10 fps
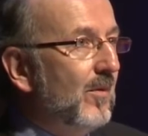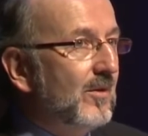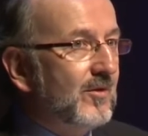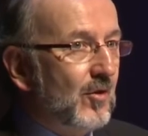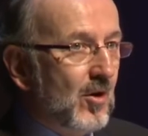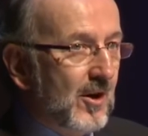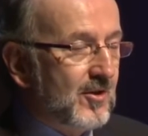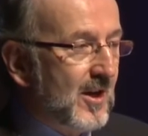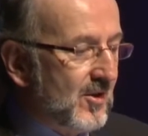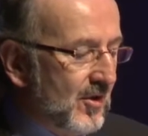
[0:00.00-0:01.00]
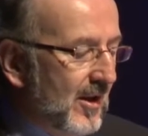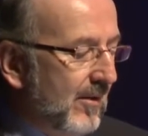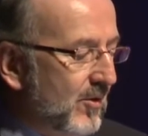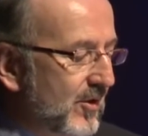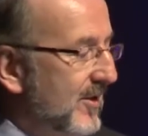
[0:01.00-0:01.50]
strong international
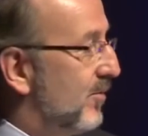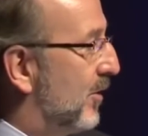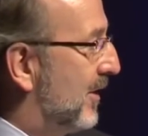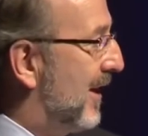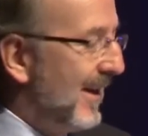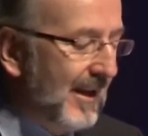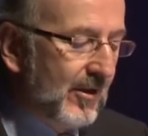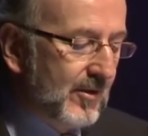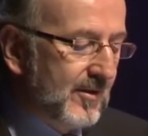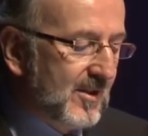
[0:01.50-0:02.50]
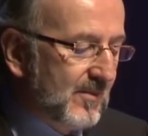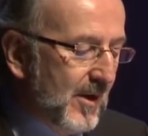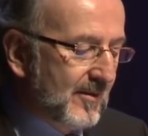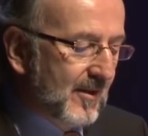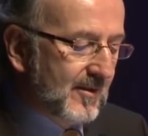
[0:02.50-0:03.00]
linkages with key leaders in the
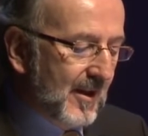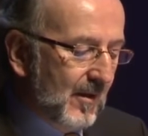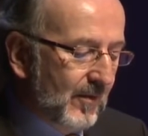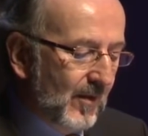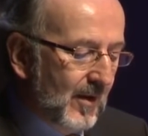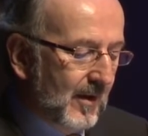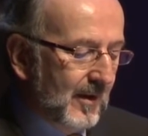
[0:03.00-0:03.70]
space itself.